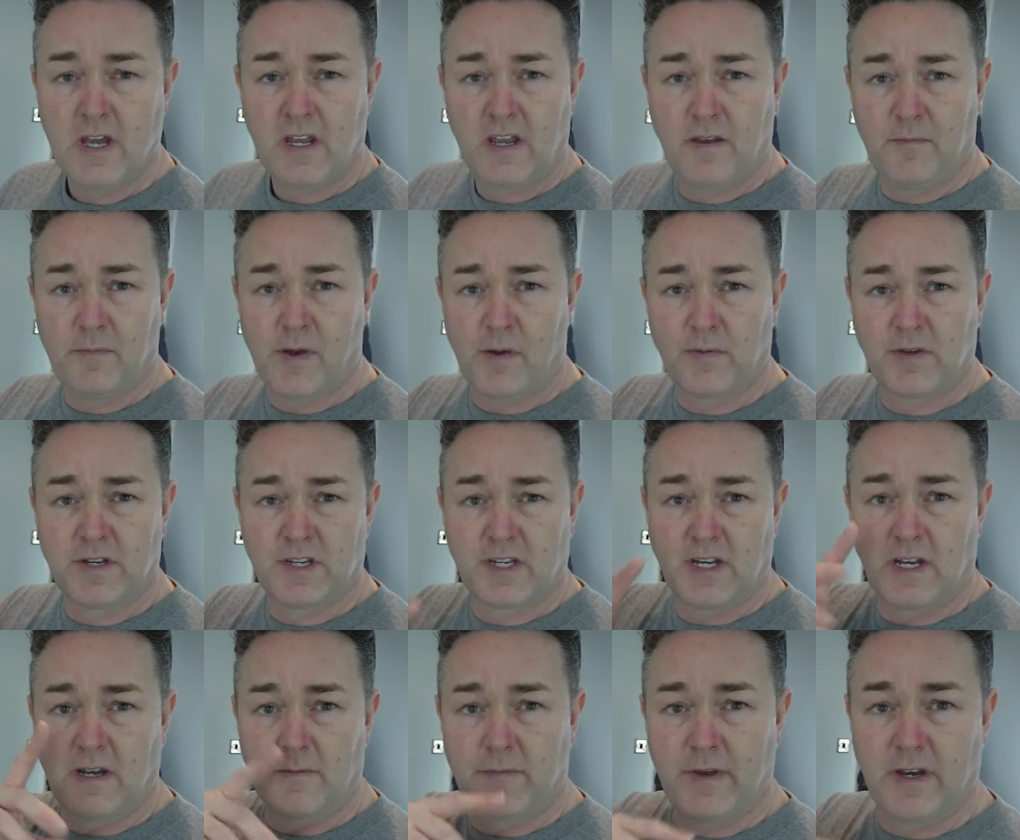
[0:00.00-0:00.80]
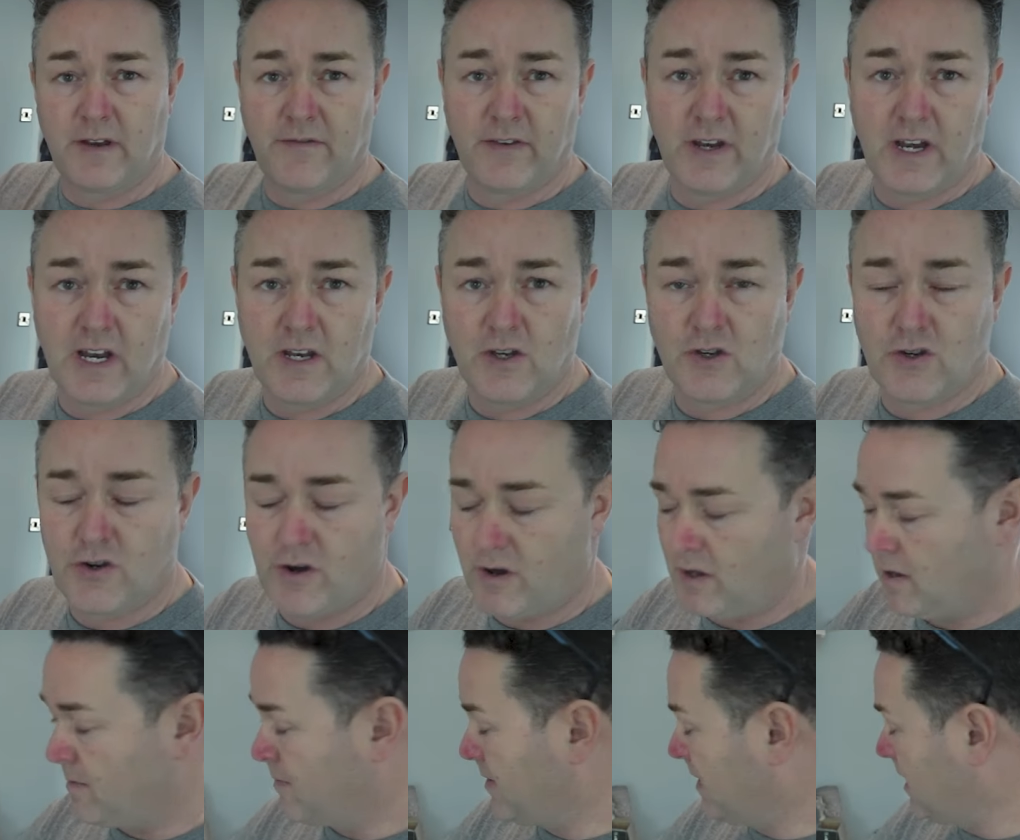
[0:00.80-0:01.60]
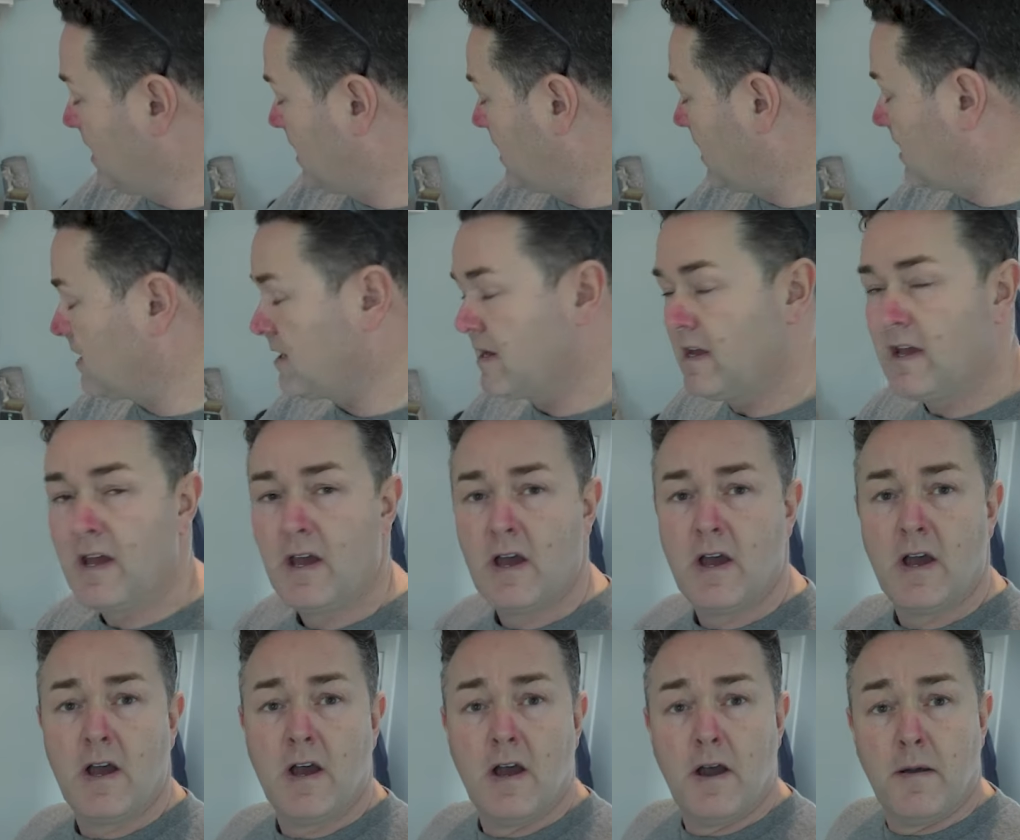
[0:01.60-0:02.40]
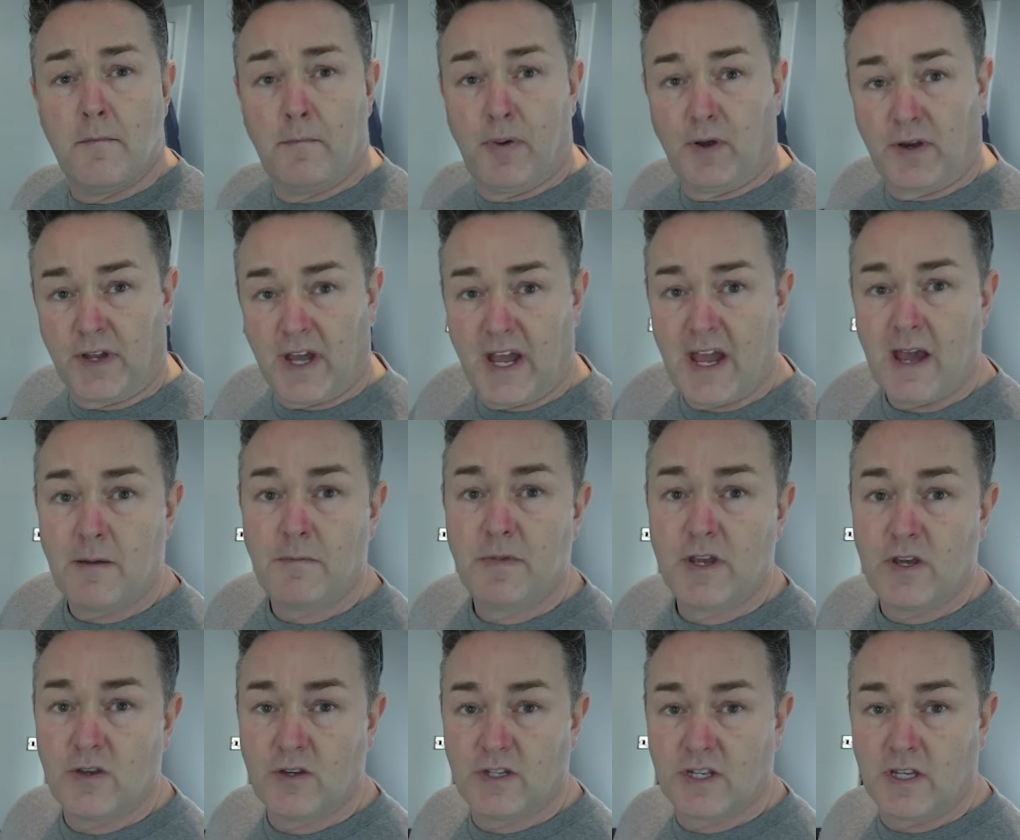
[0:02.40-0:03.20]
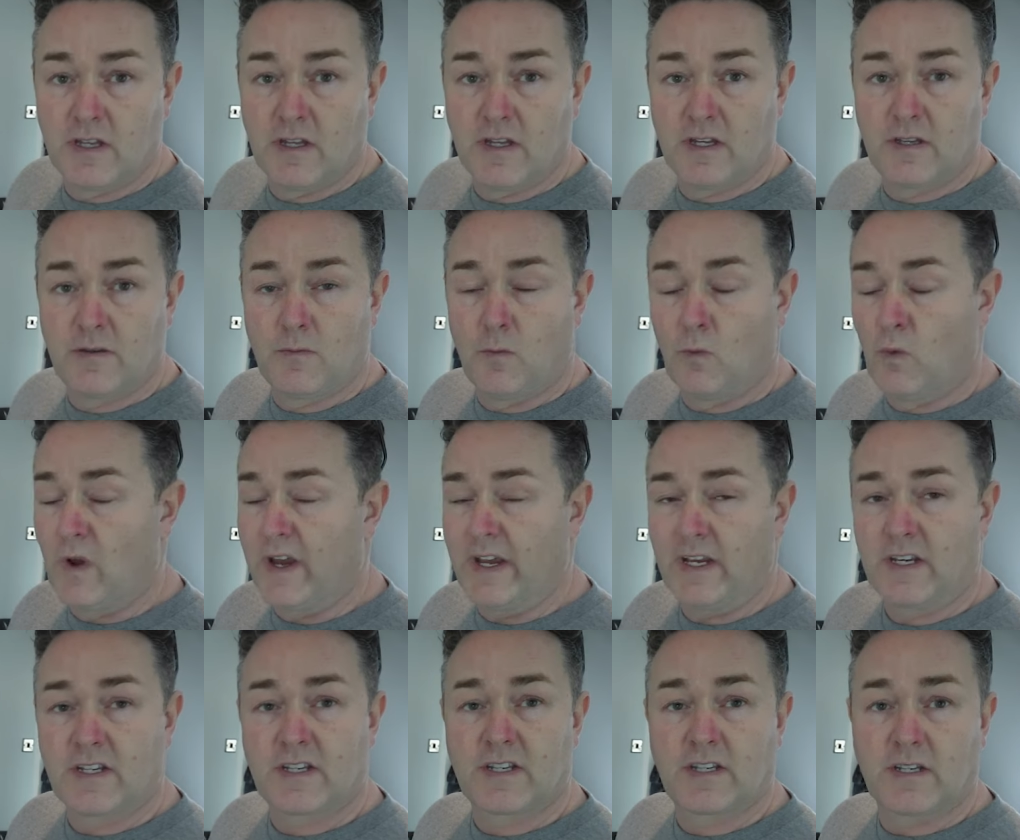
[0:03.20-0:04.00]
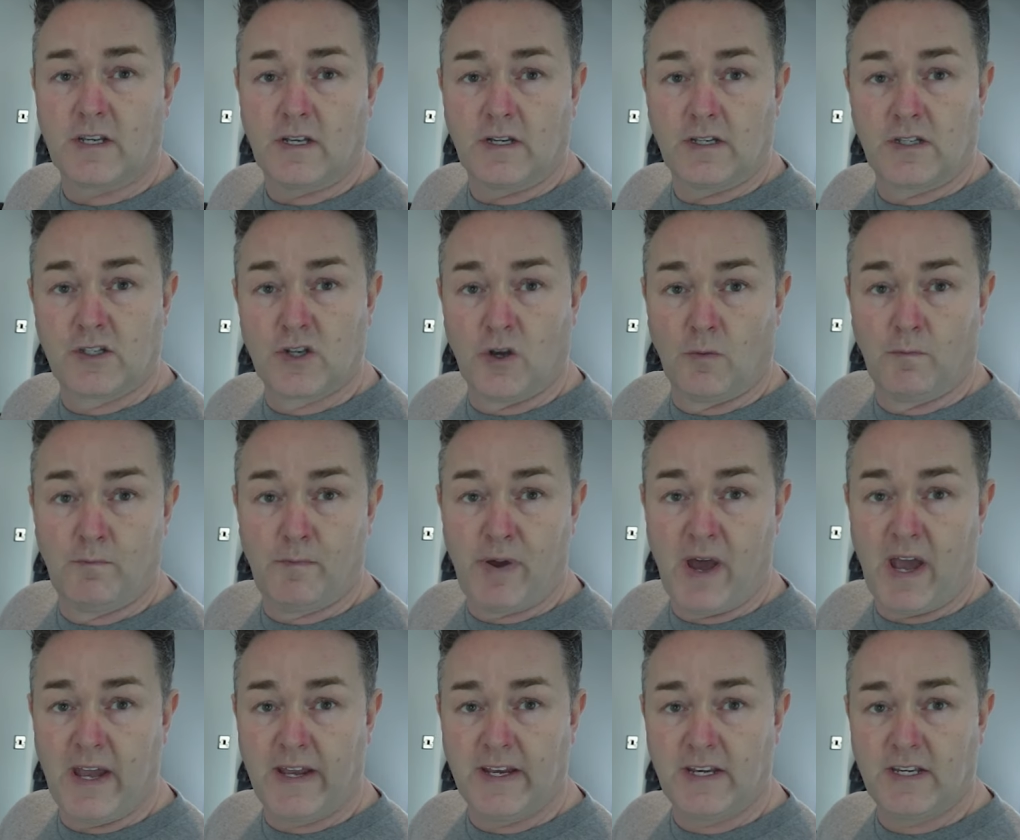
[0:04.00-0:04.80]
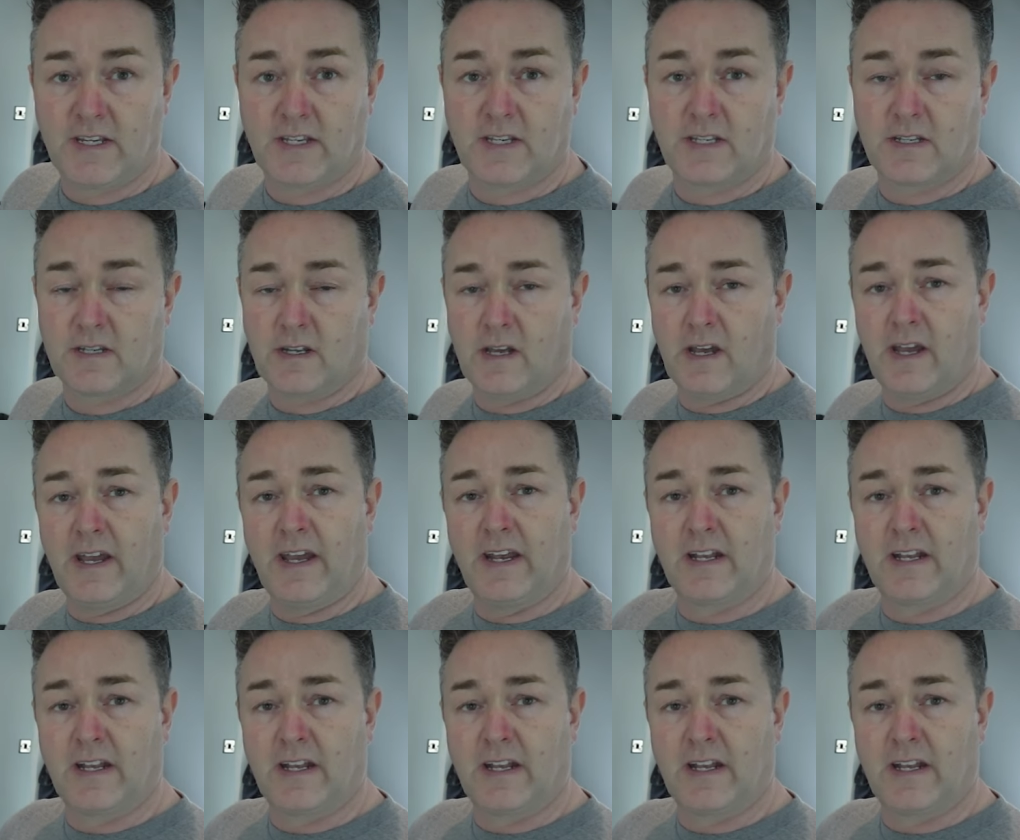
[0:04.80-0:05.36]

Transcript: You've probably seen a bit of an intro at the beginning, but I am using the Wix tub paste.